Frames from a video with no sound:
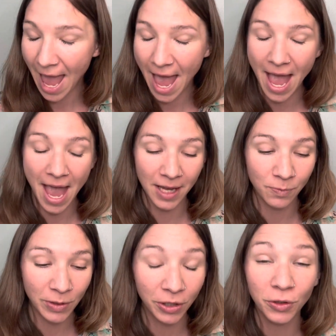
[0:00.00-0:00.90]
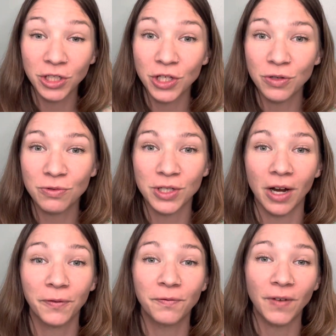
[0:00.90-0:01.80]
And we are going to use
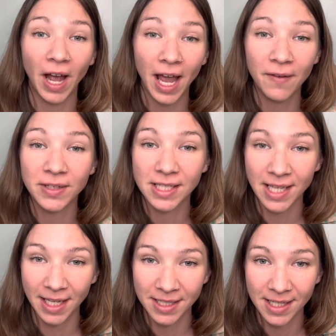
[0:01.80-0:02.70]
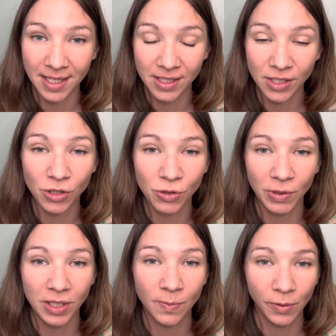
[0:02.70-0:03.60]
our 5 senses to
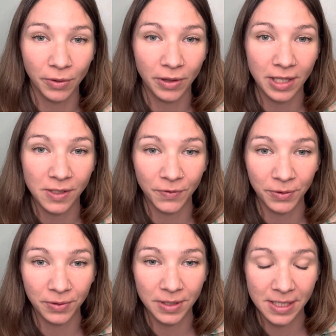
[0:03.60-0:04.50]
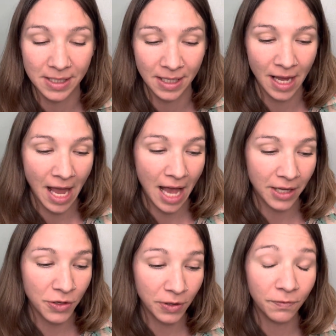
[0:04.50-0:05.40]
explore these foods.
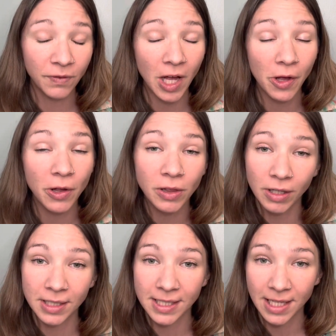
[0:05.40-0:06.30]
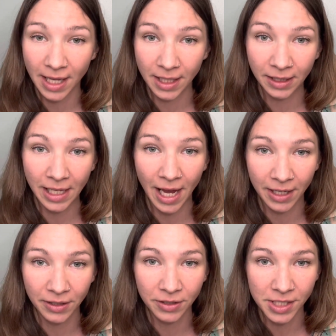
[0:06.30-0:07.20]
You can follow along silently
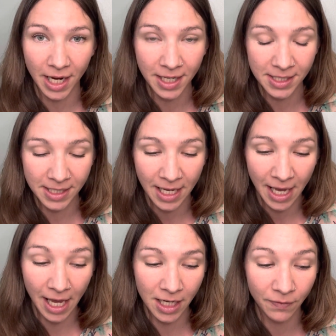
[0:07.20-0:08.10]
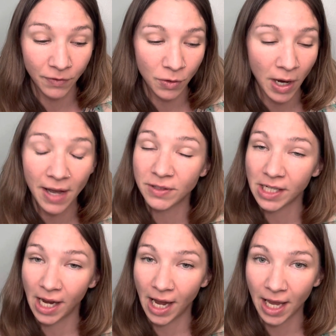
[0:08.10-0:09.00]
at your desk, and if you have
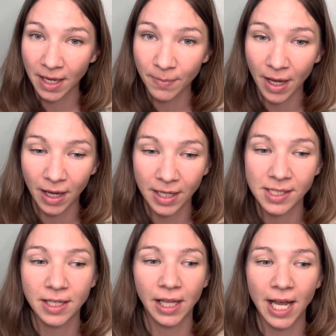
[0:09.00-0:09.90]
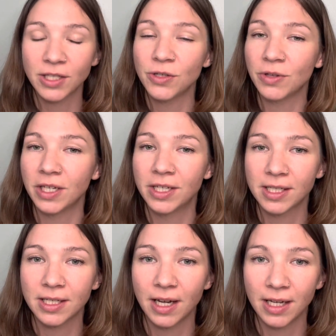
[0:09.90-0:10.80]
time as a class, you can
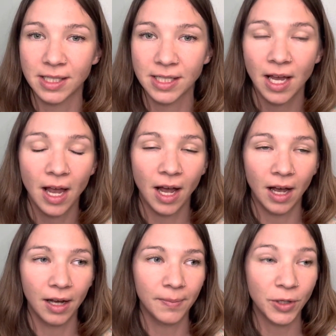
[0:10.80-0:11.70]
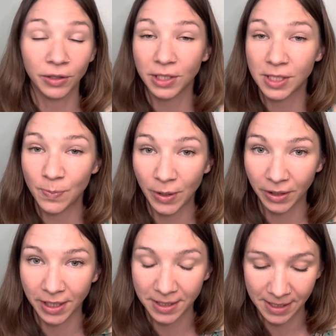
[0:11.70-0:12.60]
discuss your
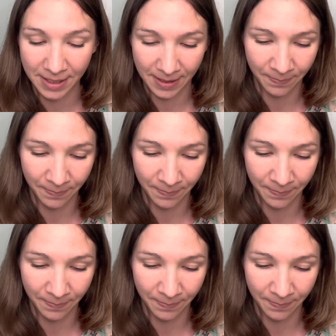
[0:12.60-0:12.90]
experience.